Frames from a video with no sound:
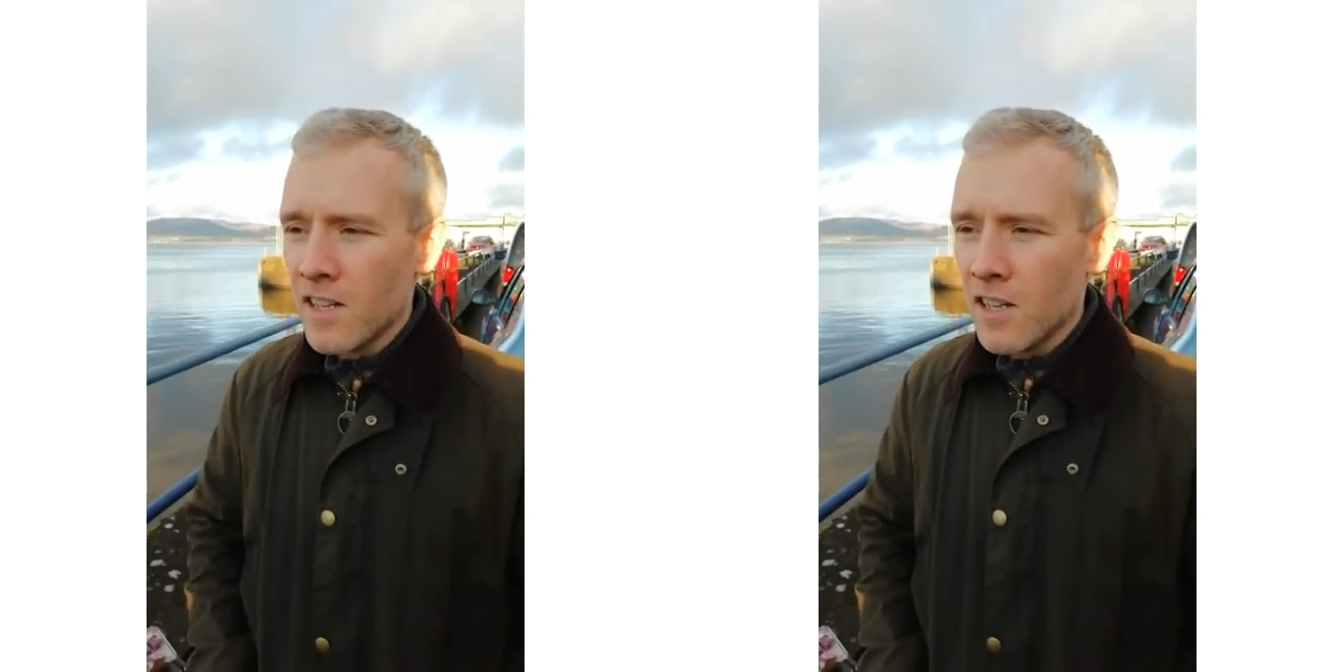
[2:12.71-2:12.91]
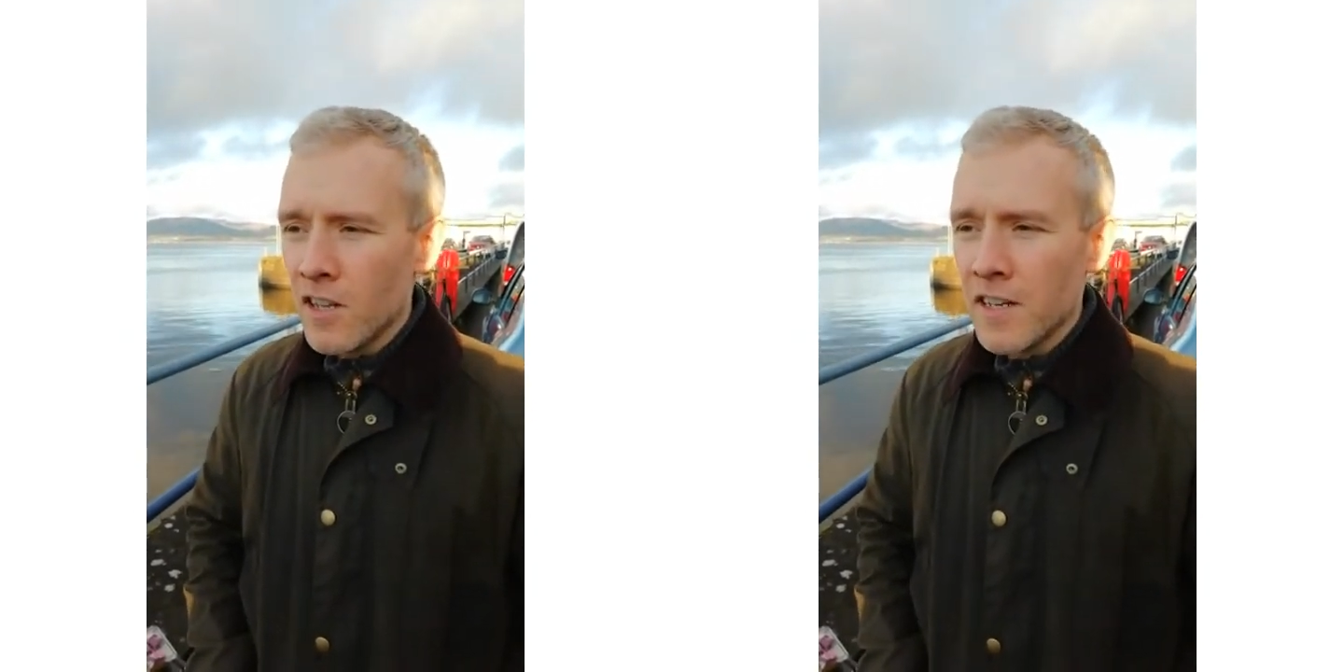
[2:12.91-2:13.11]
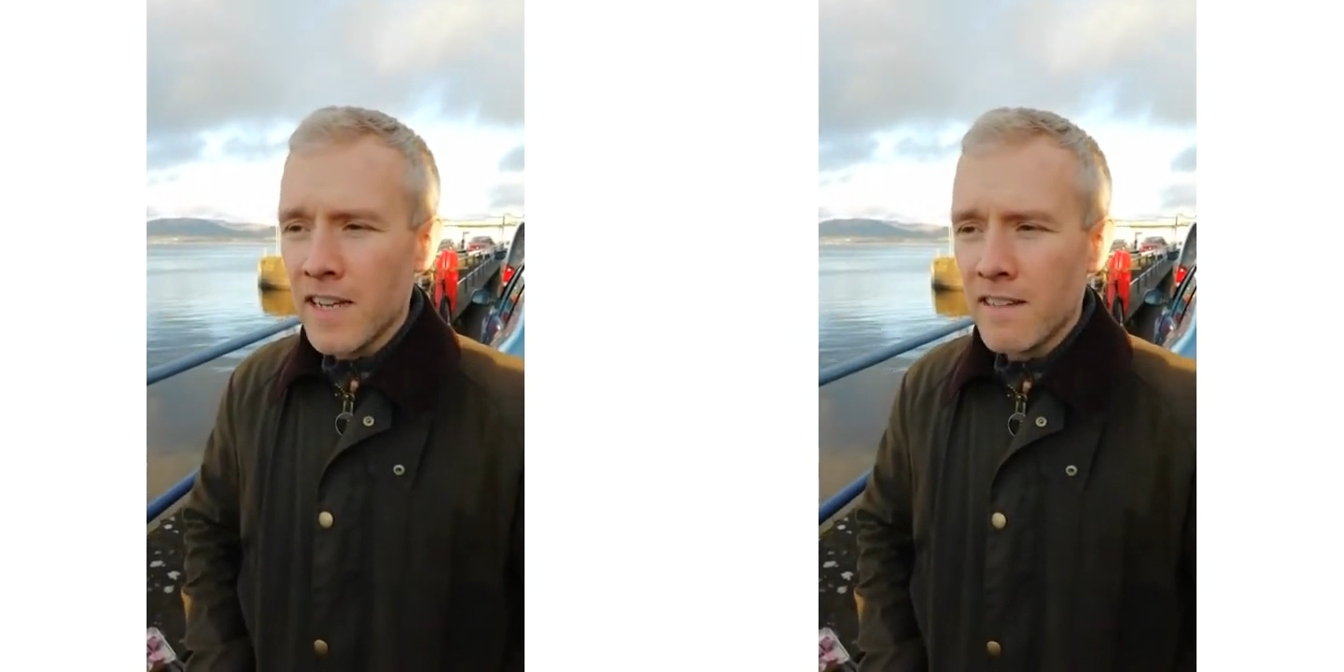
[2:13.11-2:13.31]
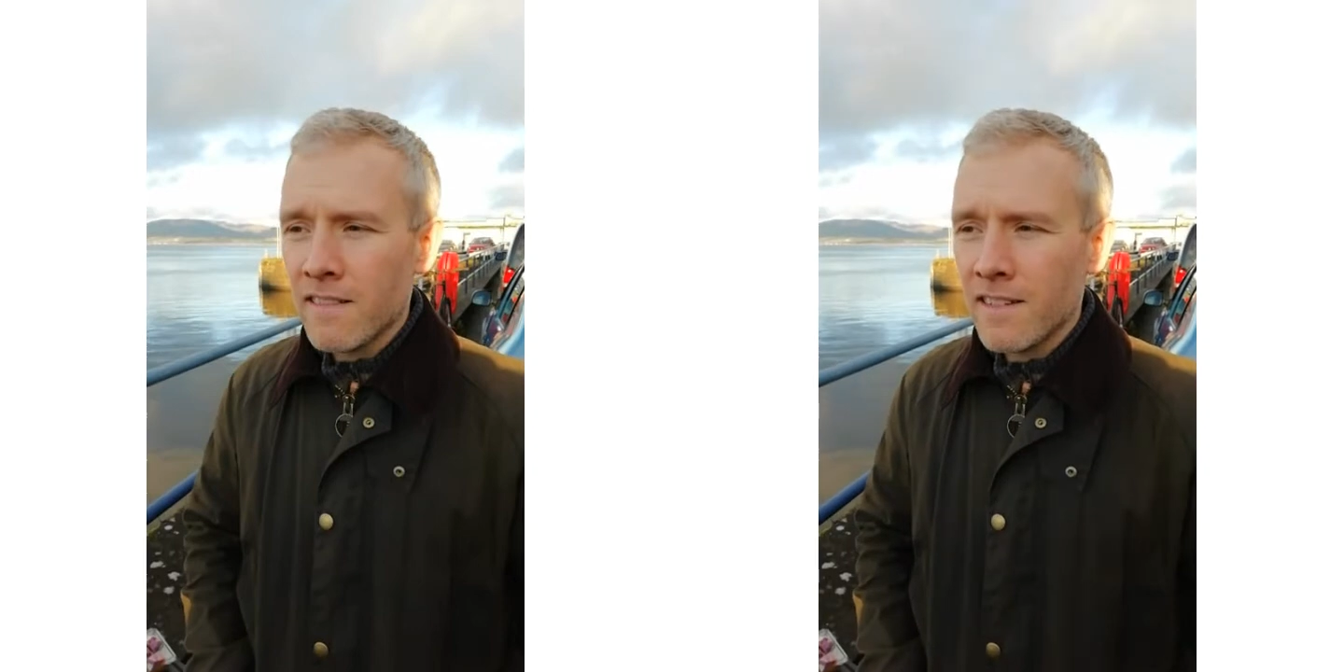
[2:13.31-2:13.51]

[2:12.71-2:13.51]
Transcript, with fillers: learn it